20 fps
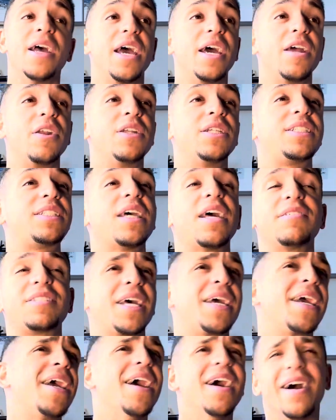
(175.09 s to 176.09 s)
and instead of
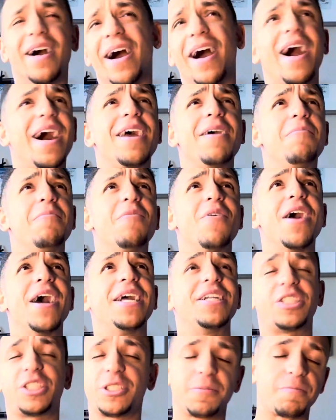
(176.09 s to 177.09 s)
saying, I am
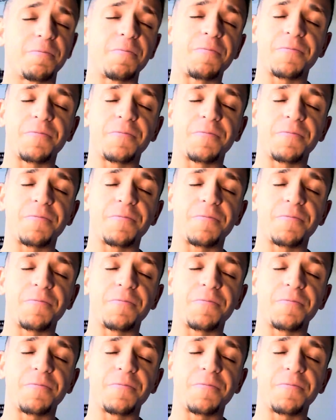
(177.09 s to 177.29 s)
rich,